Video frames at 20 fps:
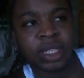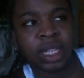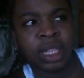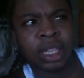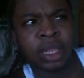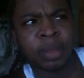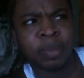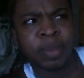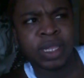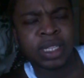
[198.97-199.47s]

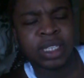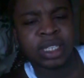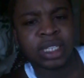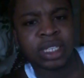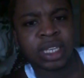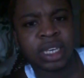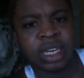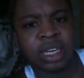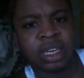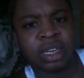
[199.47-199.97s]
Let me
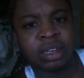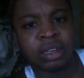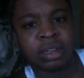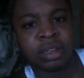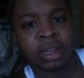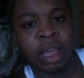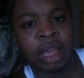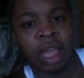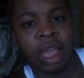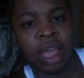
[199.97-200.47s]
see.
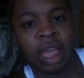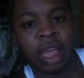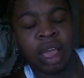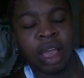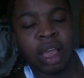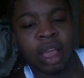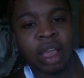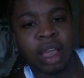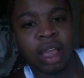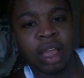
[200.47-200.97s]

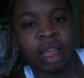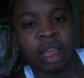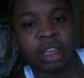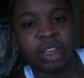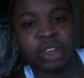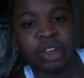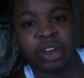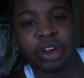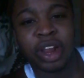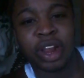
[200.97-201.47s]

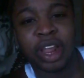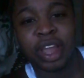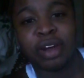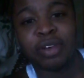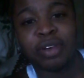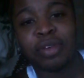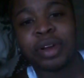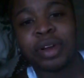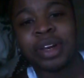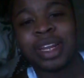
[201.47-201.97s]
Your hair
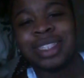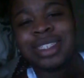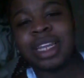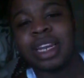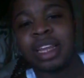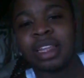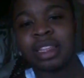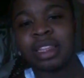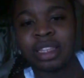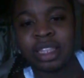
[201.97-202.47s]
growing, that's
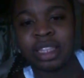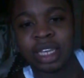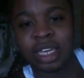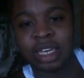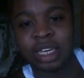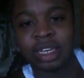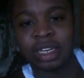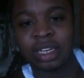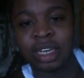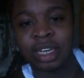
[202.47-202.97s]
another
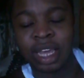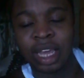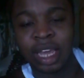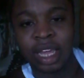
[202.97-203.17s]
thing.